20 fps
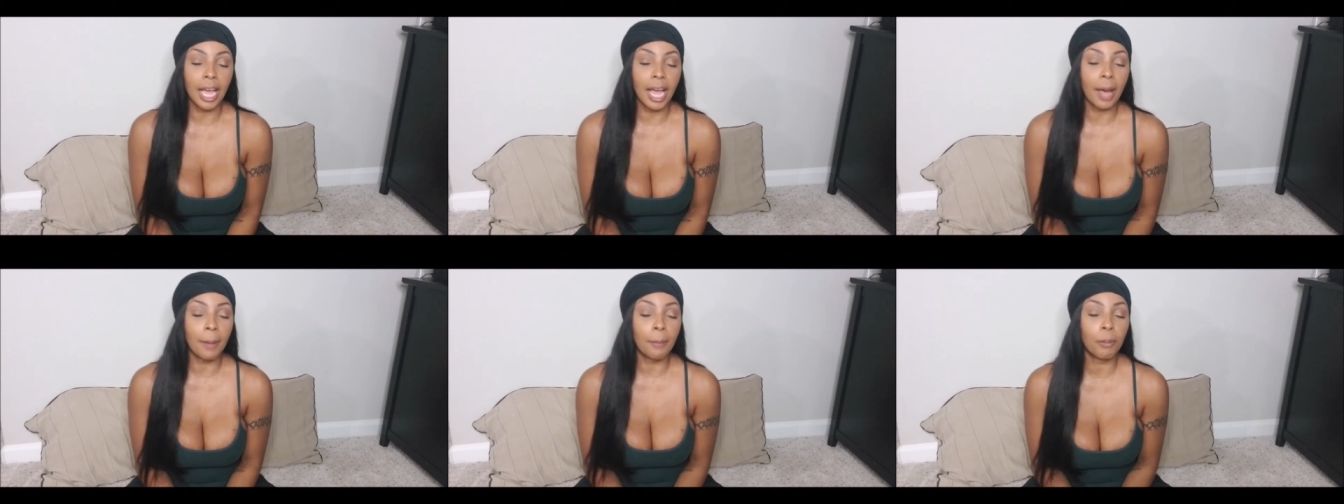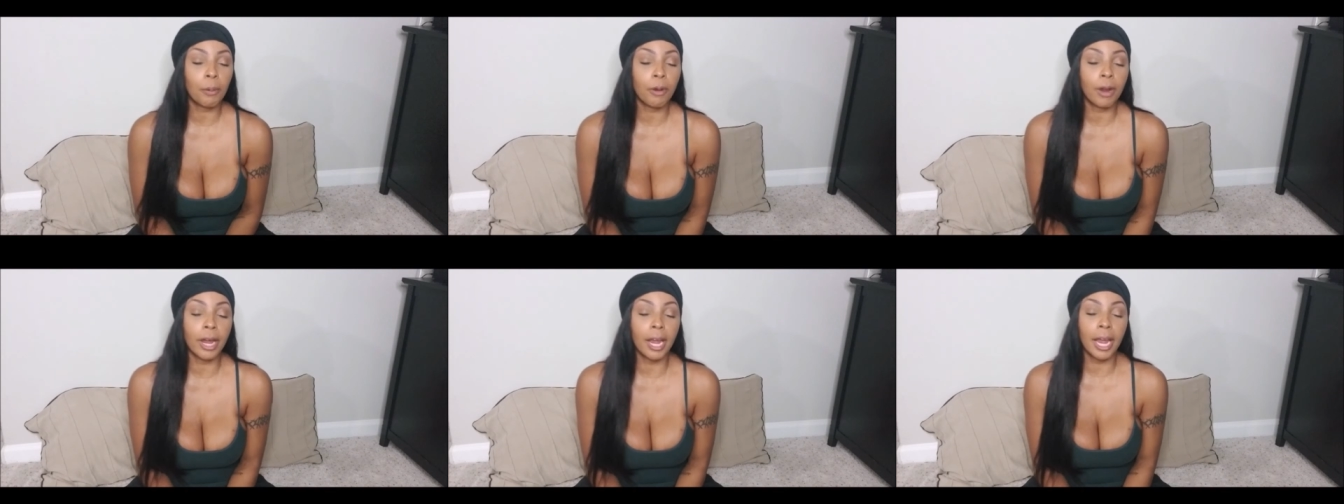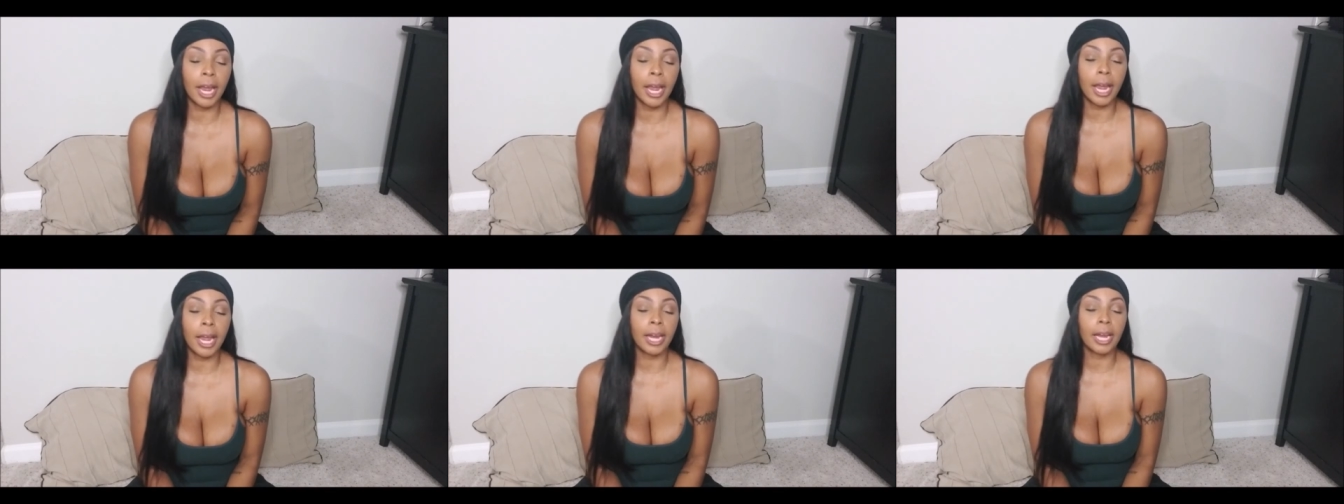I
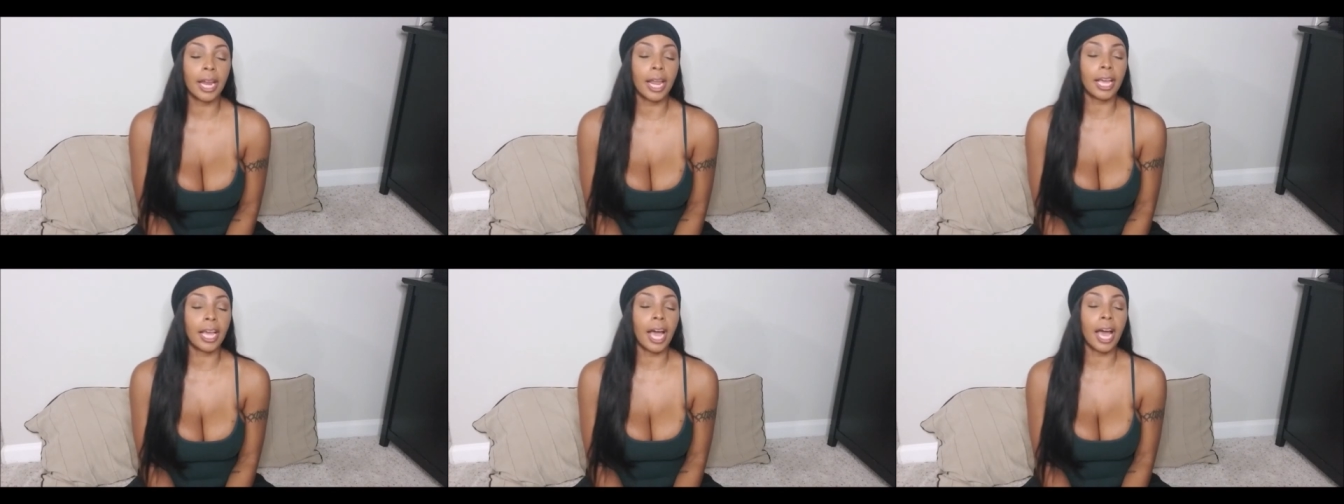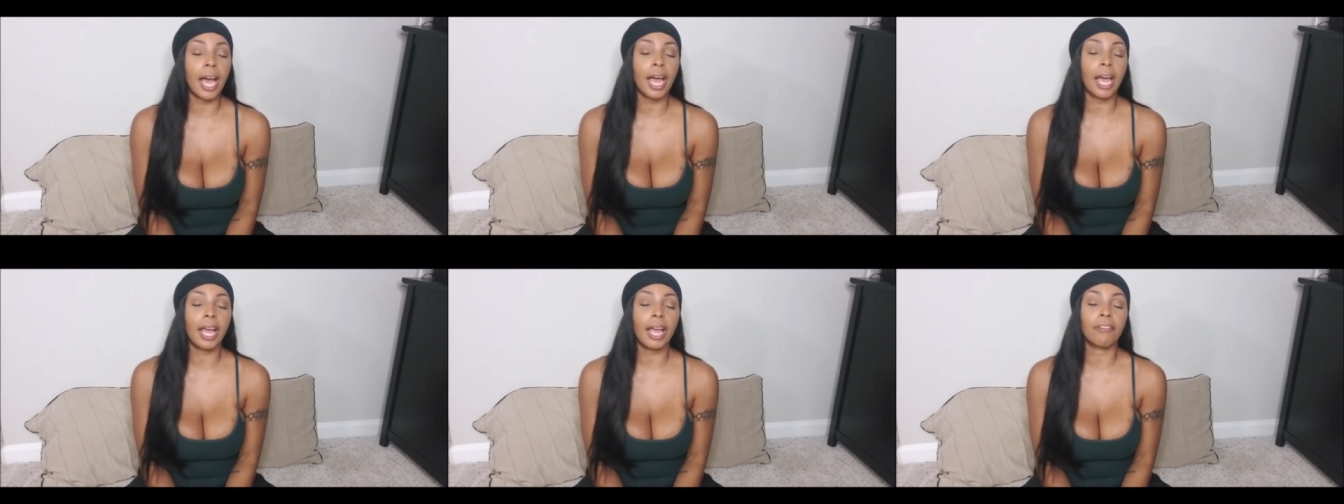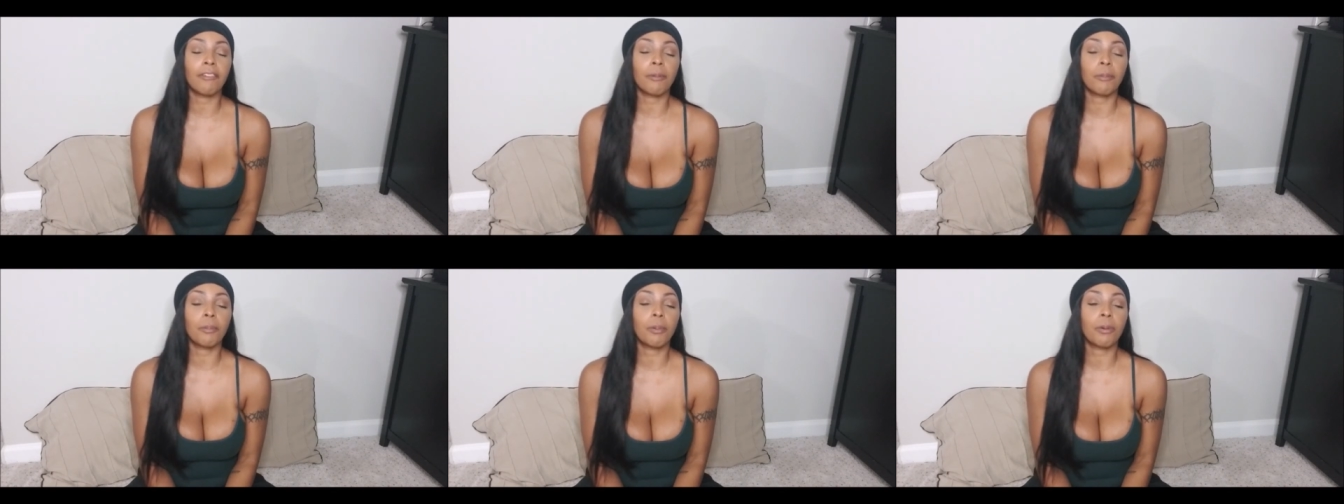prayed. Like I
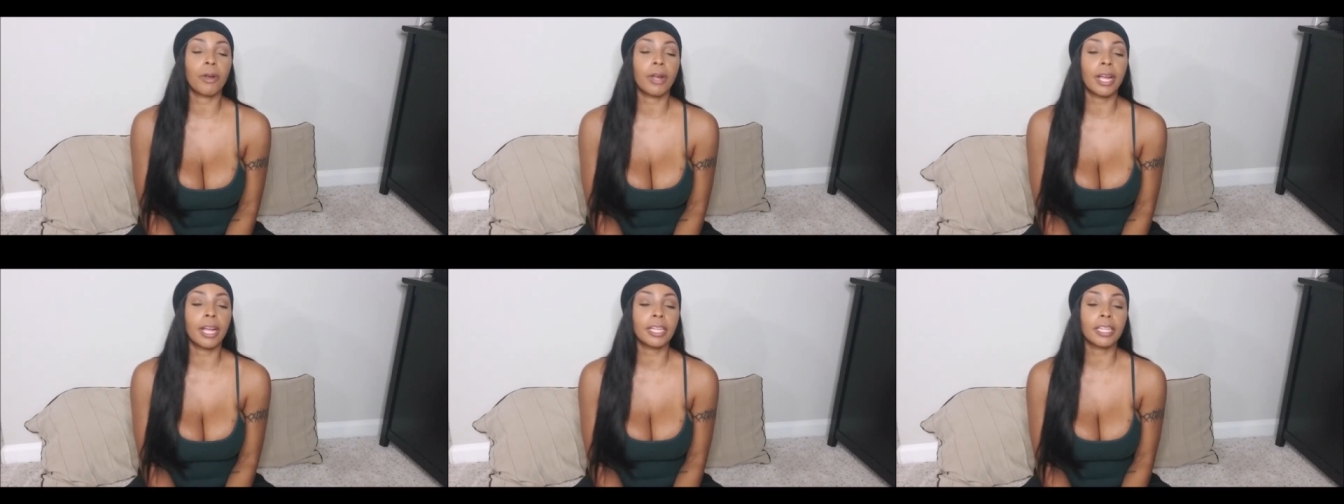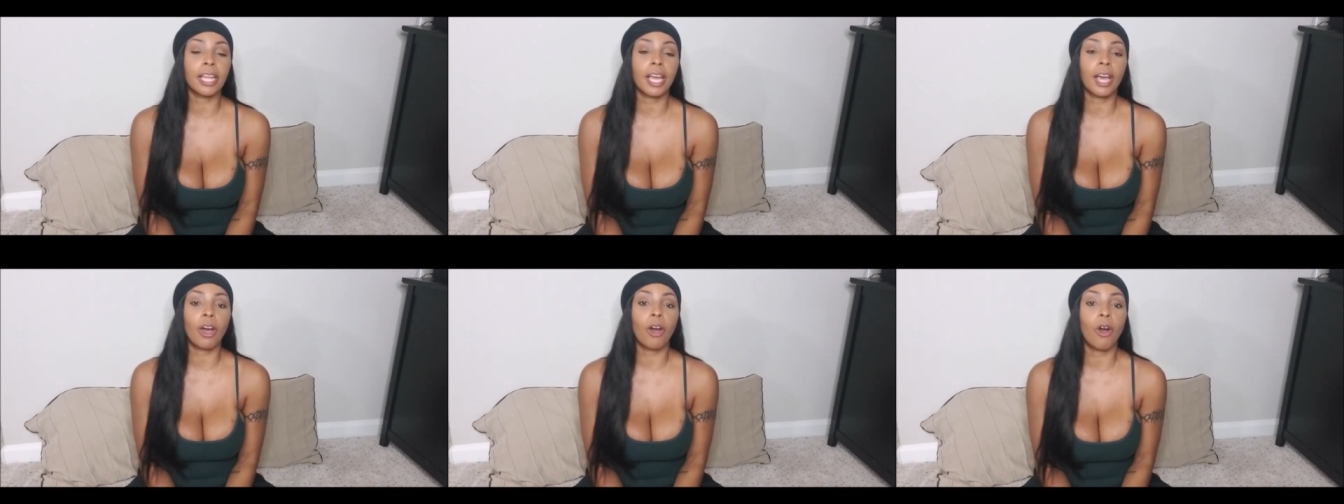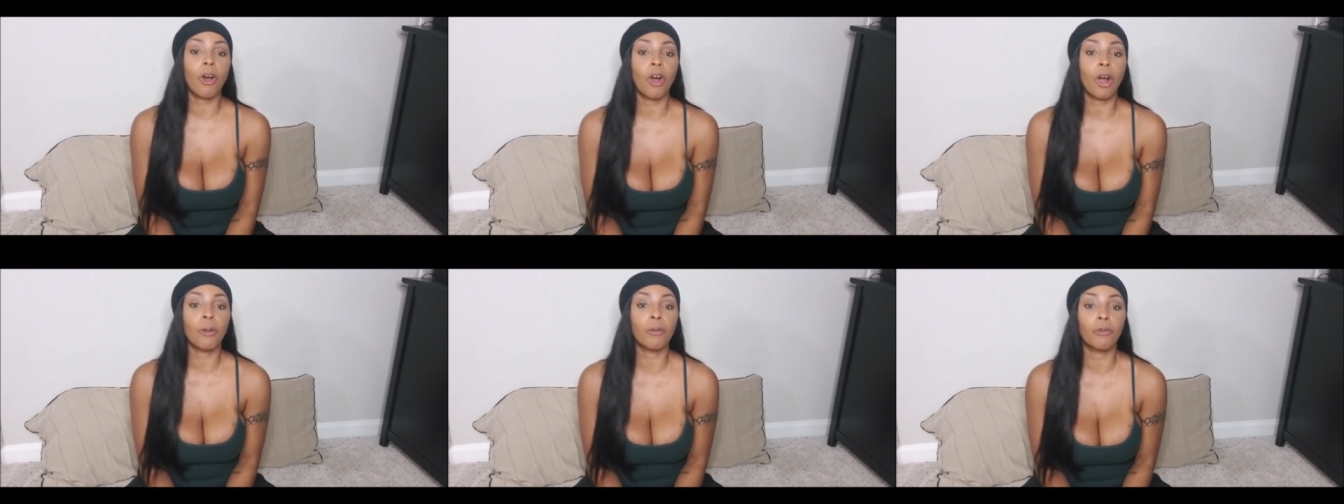haven't prayed that
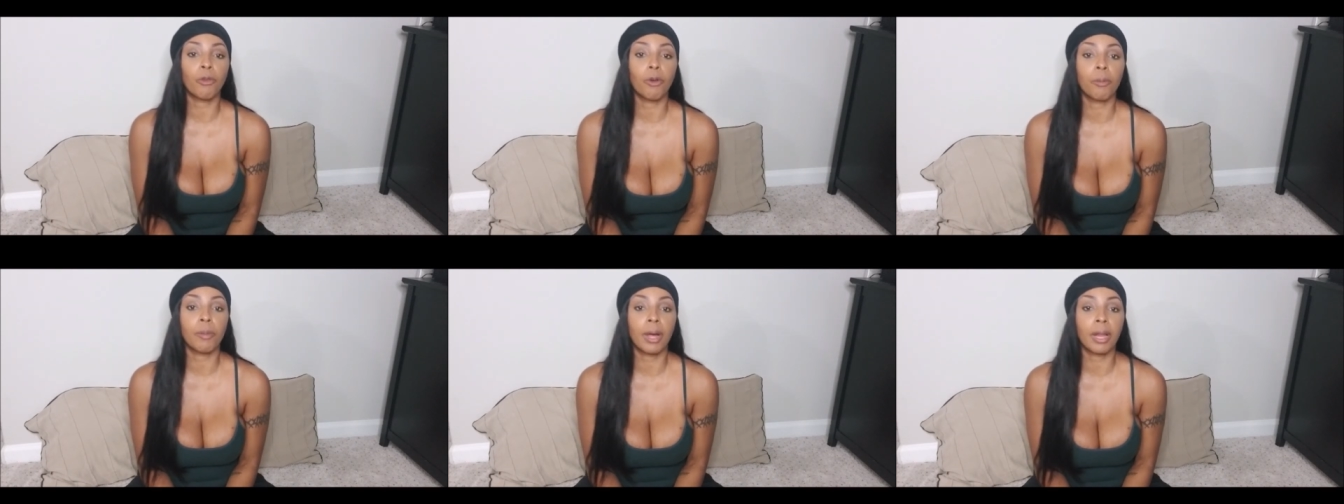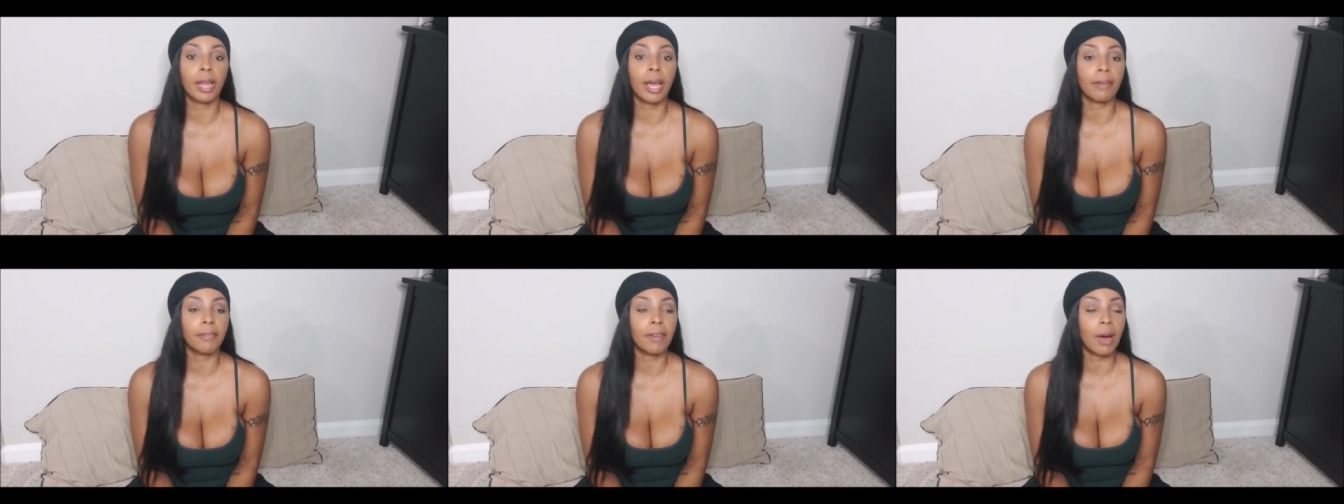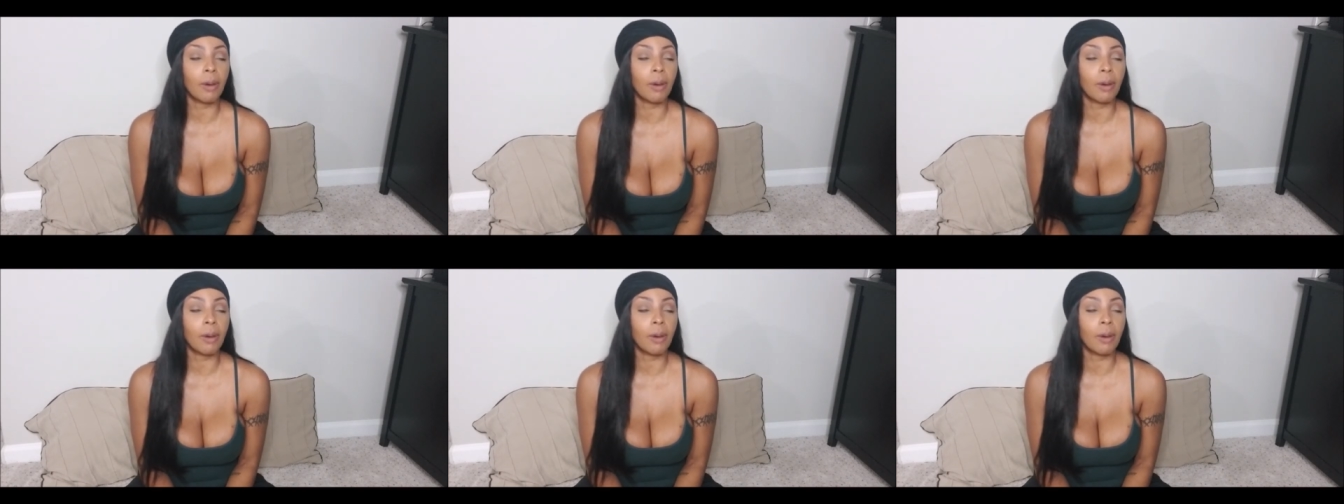hard for my life.